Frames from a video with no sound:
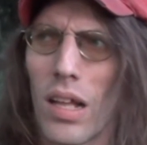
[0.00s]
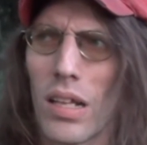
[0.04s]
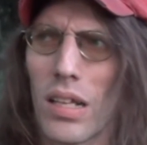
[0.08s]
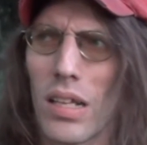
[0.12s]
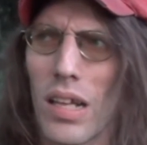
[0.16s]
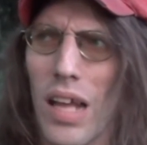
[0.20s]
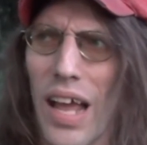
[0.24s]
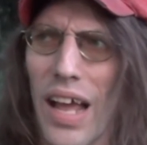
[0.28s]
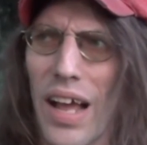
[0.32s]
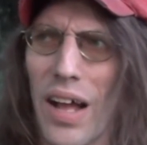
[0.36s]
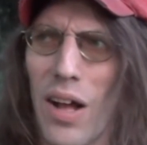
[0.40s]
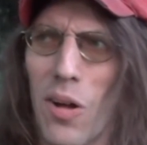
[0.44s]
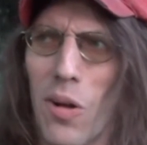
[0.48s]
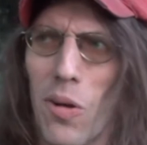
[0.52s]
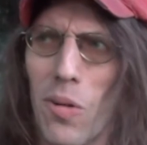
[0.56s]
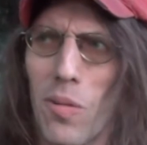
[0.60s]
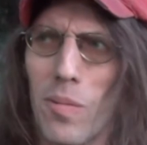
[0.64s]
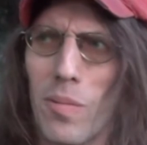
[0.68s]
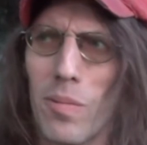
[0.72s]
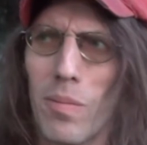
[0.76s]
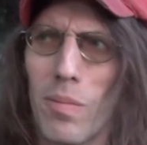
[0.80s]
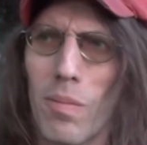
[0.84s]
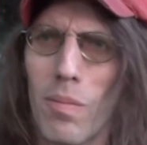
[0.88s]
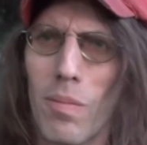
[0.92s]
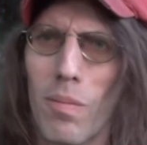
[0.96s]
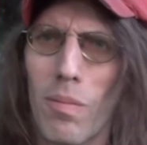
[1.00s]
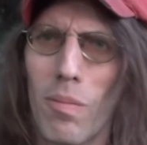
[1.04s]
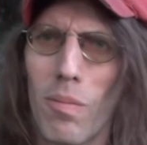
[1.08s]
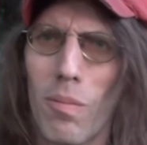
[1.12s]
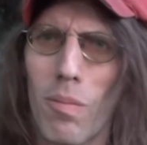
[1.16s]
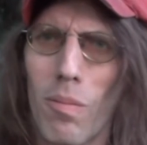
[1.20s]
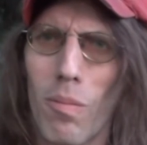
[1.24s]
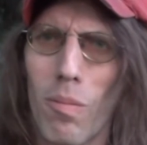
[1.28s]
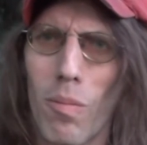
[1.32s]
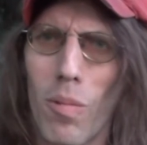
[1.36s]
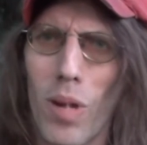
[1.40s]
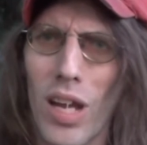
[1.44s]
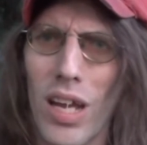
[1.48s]
Now,
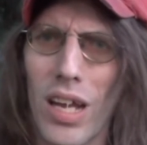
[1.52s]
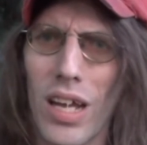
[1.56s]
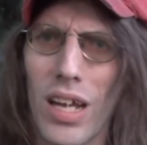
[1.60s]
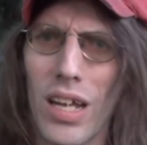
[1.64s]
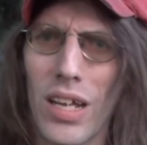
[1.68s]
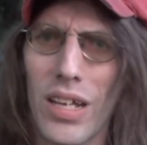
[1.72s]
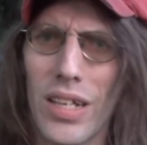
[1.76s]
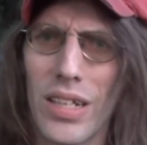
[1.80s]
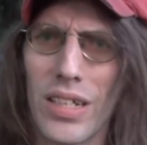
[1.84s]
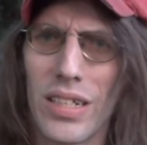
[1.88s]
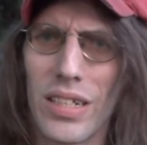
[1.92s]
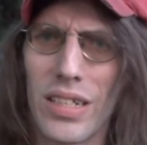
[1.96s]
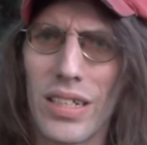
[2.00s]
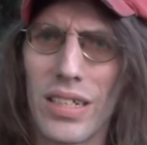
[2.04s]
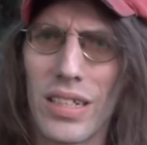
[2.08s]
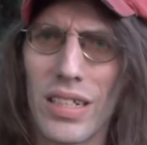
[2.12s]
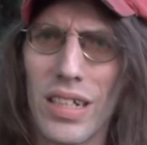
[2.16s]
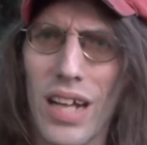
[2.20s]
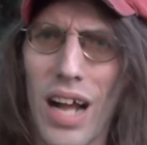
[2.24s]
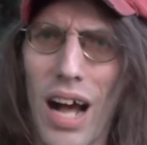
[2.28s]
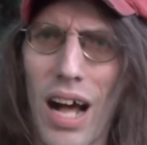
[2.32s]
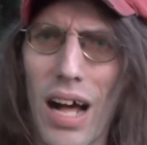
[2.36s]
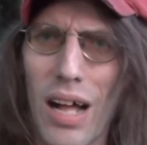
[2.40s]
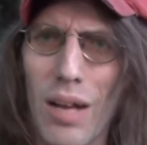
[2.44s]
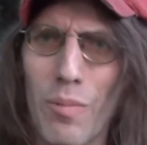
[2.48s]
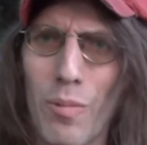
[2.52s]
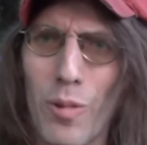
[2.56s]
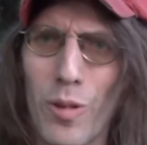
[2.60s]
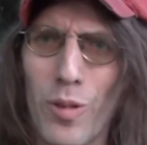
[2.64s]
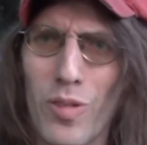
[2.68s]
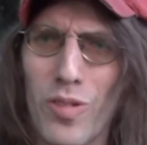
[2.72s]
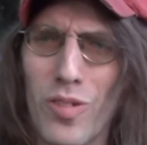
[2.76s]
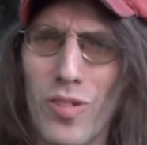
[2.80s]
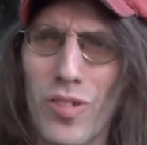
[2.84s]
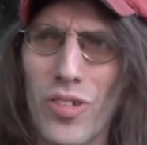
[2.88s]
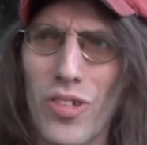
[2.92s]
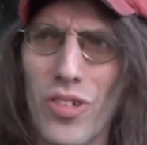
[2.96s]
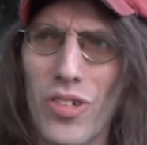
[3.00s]
when God
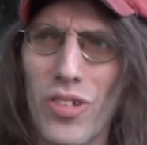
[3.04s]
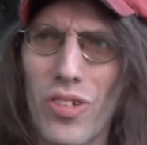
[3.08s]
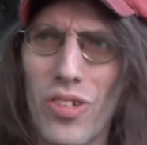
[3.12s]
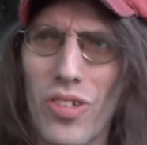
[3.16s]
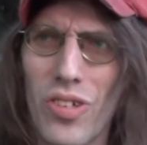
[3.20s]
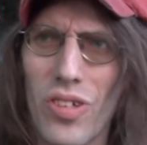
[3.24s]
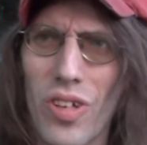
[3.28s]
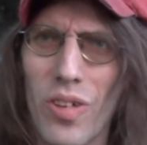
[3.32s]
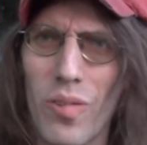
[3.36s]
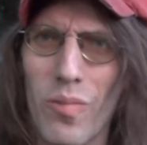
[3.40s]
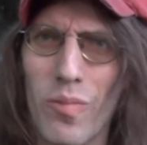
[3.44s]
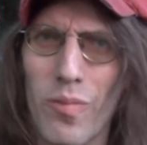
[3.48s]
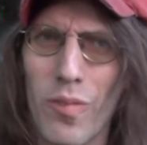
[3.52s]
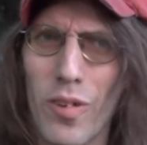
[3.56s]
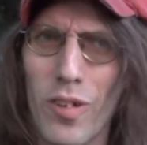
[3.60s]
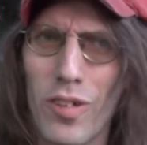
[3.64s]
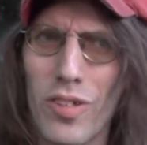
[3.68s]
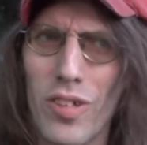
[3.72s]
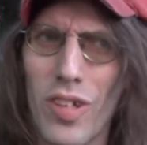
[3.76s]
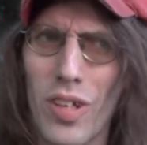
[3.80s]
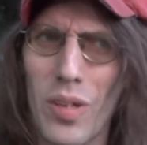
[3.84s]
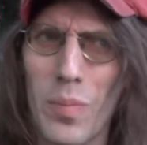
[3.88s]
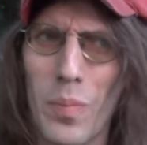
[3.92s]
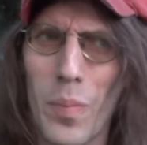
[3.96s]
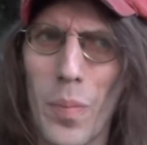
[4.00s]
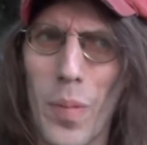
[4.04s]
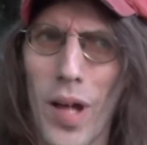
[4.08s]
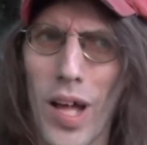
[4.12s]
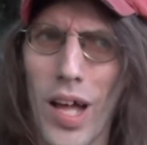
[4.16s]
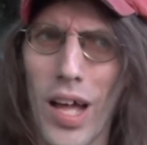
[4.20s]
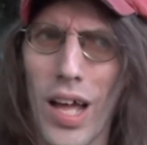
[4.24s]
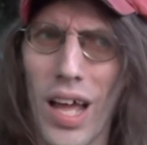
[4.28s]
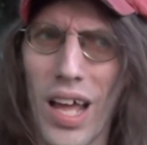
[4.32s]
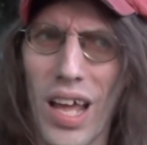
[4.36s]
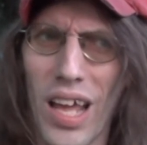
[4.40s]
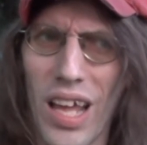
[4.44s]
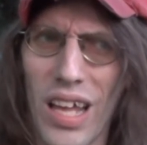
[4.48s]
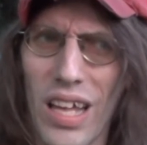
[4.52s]
was confronted
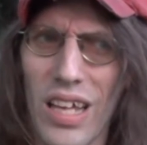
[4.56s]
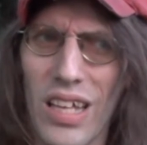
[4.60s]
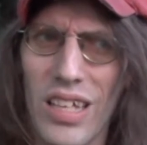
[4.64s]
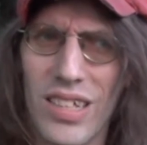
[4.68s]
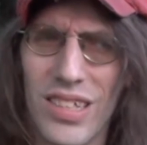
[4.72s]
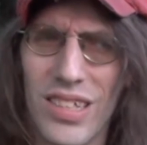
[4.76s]
by